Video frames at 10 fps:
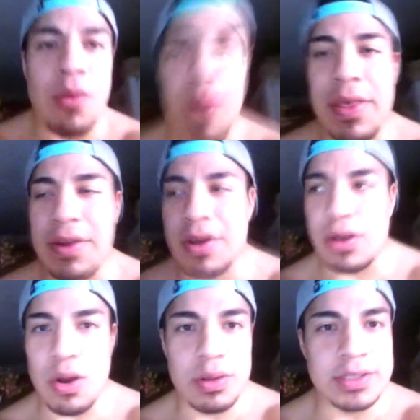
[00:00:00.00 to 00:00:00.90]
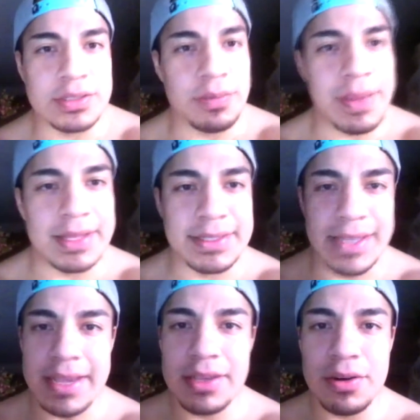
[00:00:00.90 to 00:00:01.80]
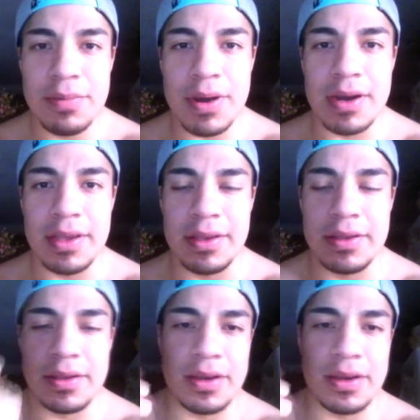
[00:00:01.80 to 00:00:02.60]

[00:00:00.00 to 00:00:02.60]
Whether your goal is to maintain your body